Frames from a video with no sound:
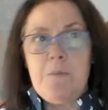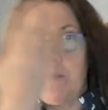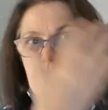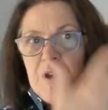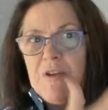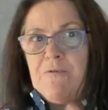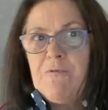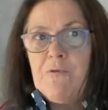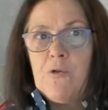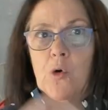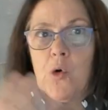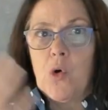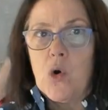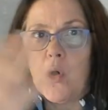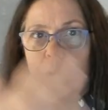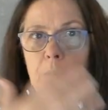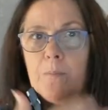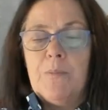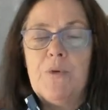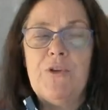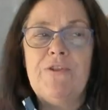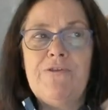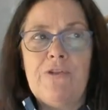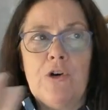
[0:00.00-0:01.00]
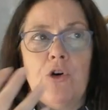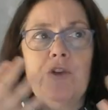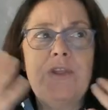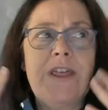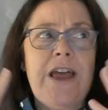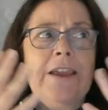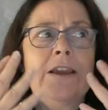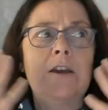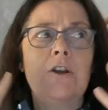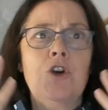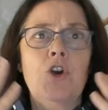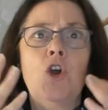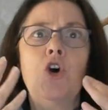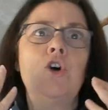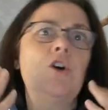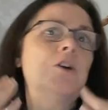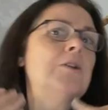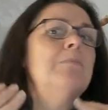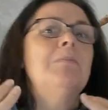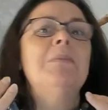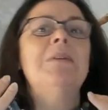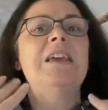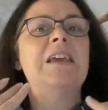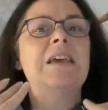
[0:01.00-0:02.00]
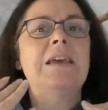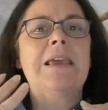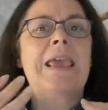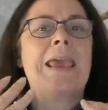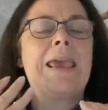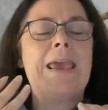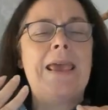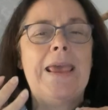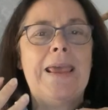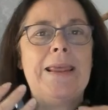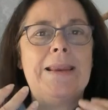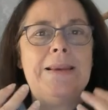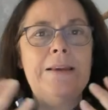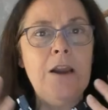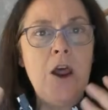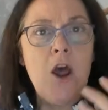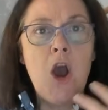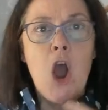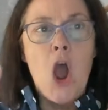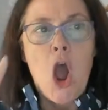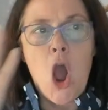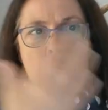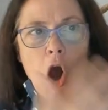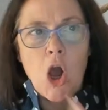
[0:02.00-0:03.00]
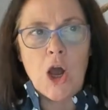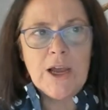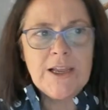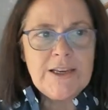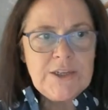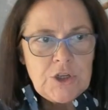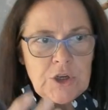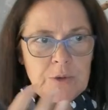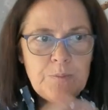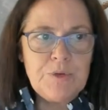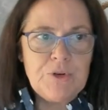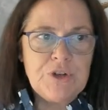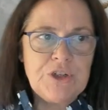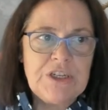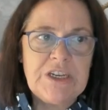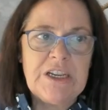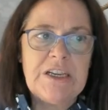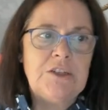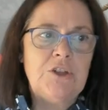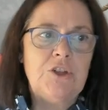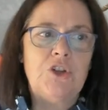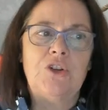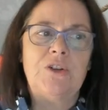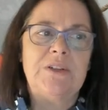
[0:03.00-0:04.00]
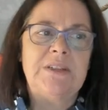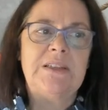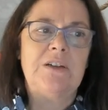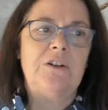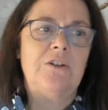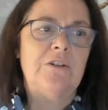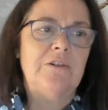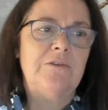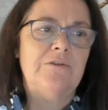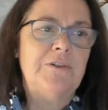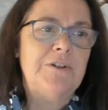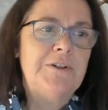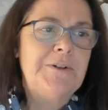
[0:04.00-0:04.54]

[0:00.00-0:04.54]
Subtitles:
before they can hurt me again, hide to protect yourself.